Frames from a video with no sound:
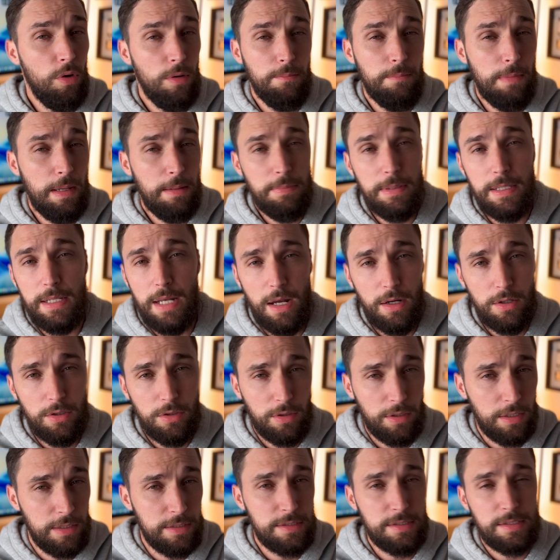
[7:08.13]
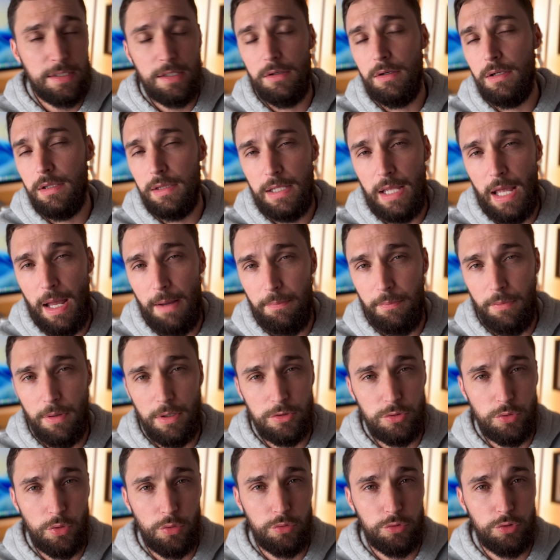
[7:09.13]
maybe now you're considering the Apple
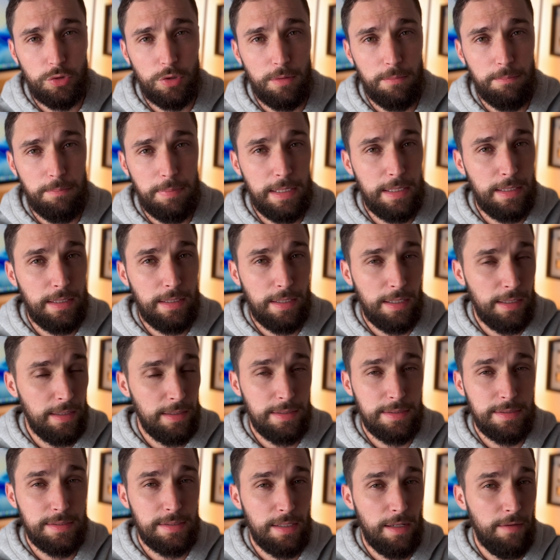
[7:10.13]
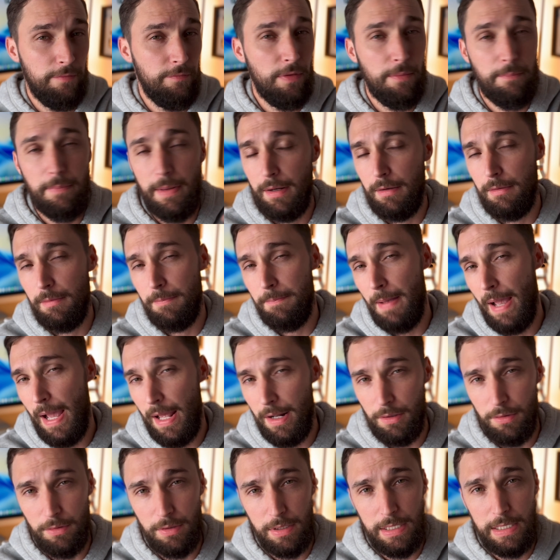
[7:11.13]
Watch Ultra because of the better
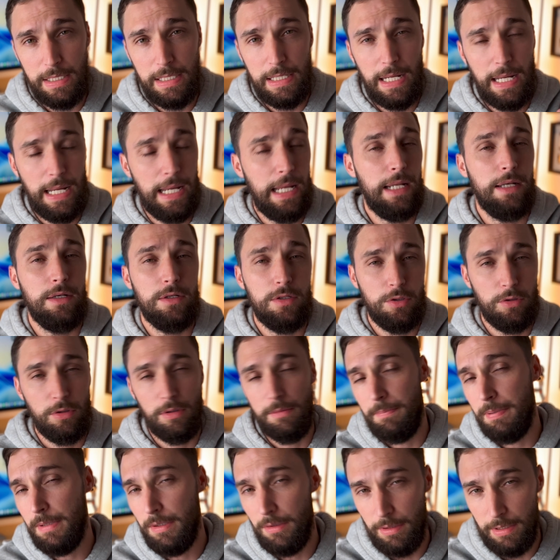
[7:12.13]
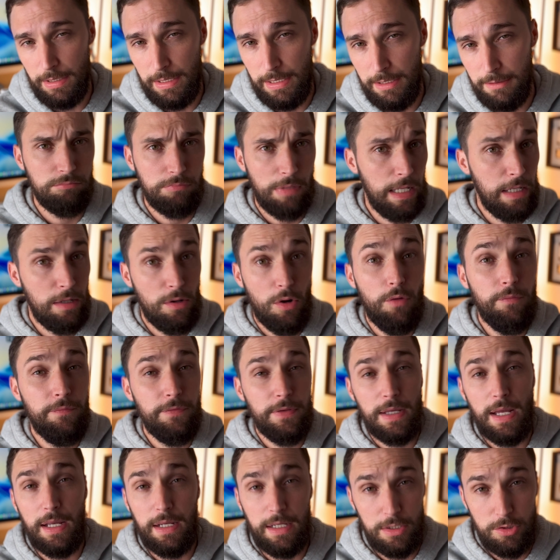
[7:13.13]
battery and durability. And
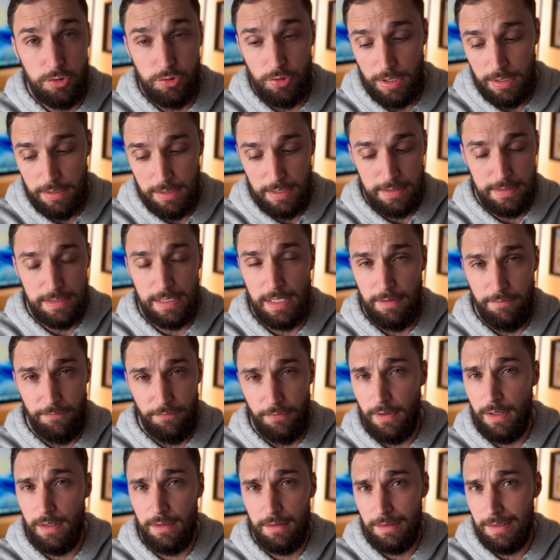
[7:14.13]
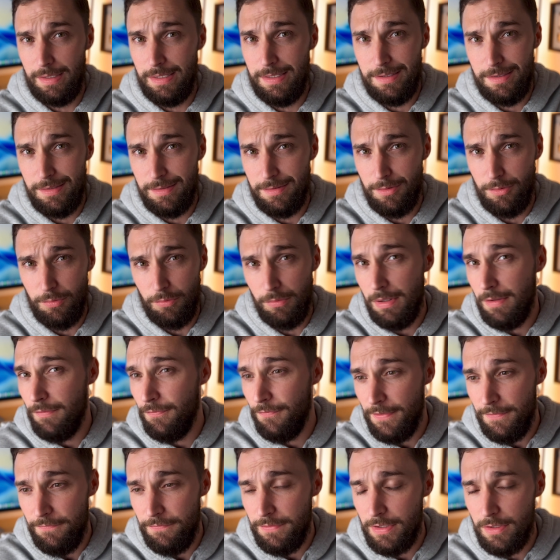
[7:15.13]
hopefully I can trade this in for at least
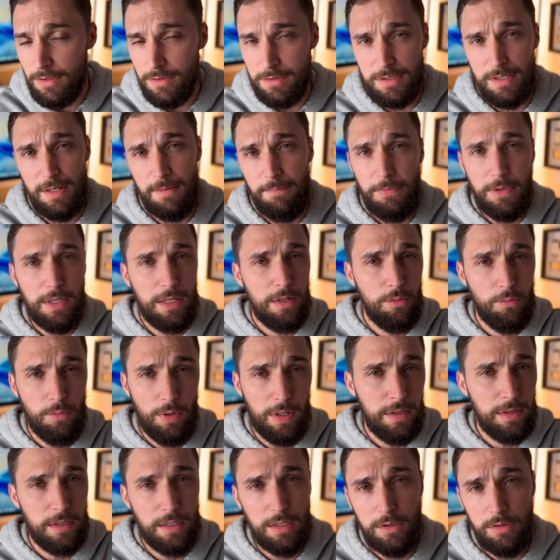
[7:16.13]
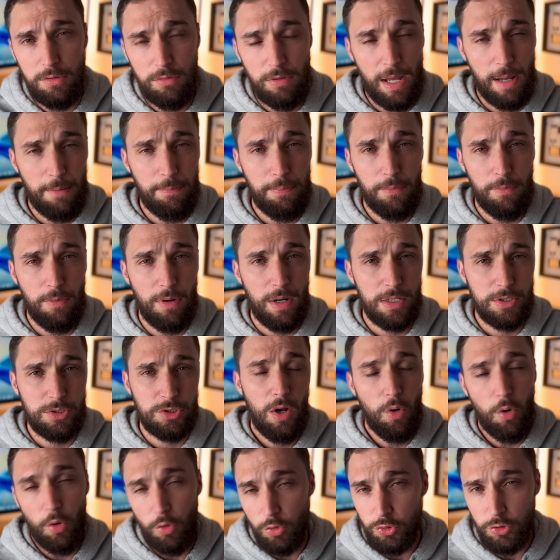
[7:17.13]
$350 or something when the new Apple
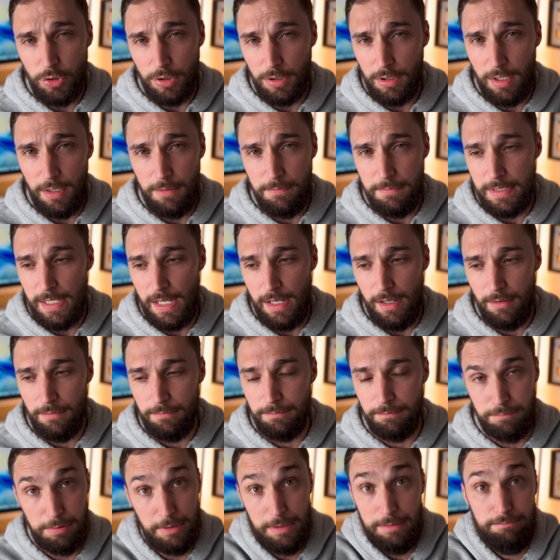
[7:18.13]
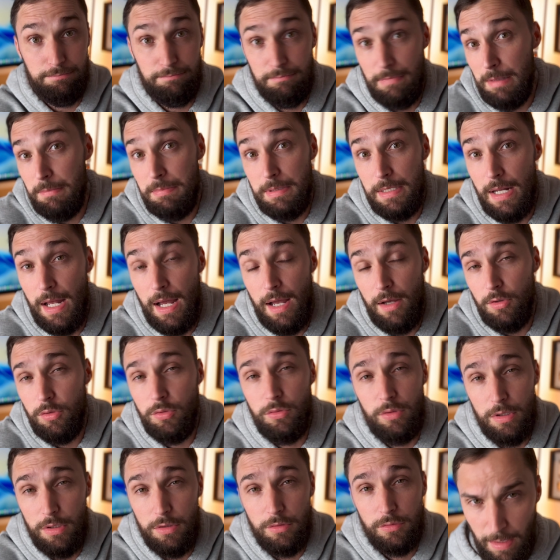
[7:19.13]
Watch Ultra comes out, but maybe not, who
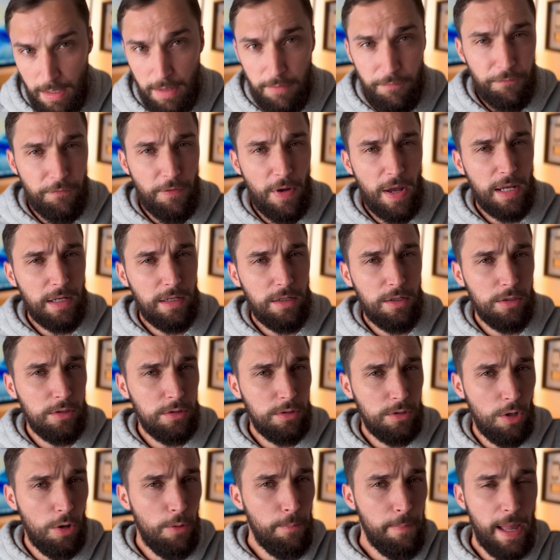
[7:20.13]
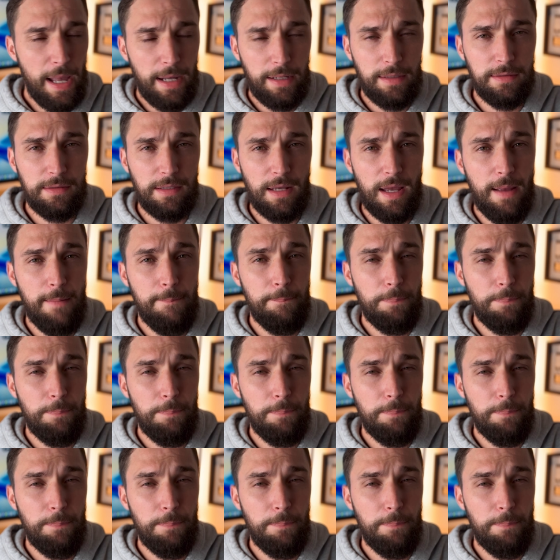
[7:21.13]
knows. If I could go back in time,